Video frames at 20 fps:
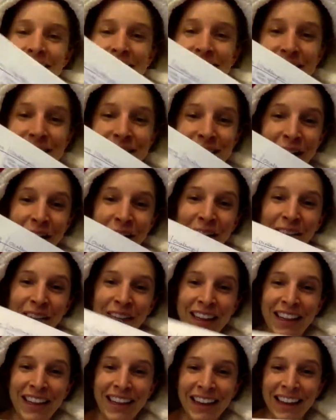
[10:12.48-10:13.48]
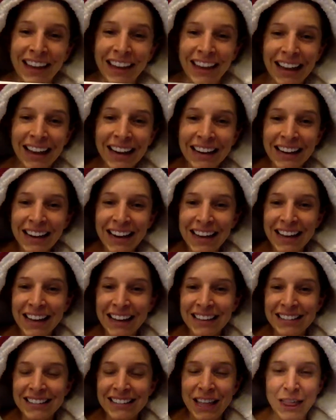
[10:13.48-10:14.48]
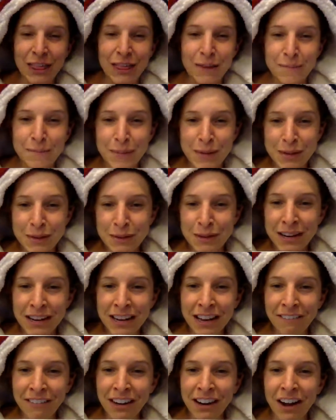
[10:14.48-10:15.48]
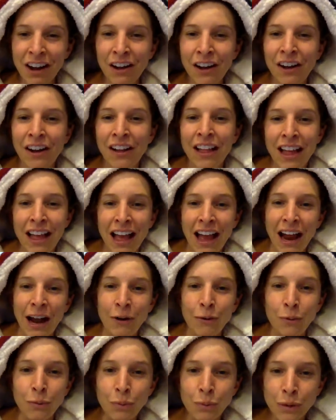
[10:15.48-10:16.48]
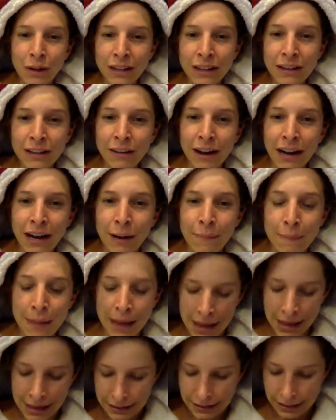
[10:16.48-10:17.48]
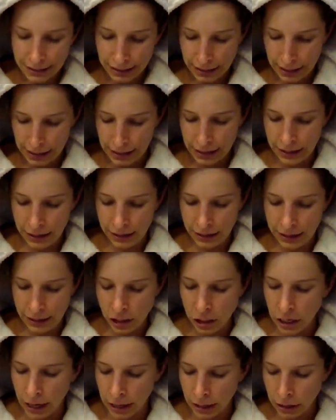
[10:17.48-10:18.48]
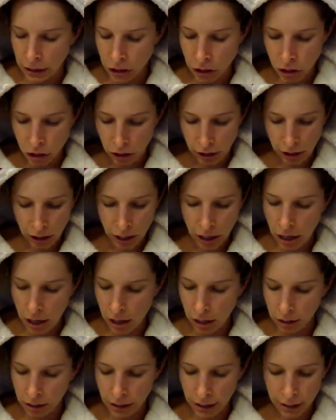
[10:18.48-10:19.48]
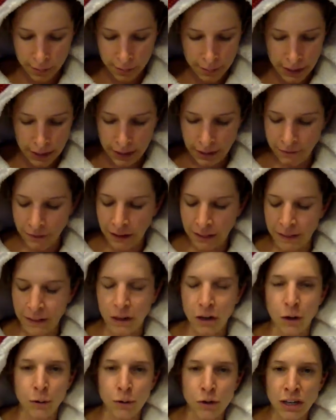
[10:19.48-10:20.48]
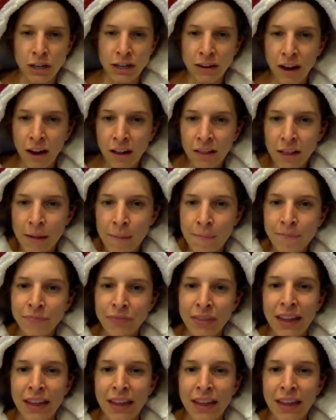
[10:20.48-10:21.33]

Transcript: So here it is, the beauty of it all. I really recommend in the challenger column and even in the coaching column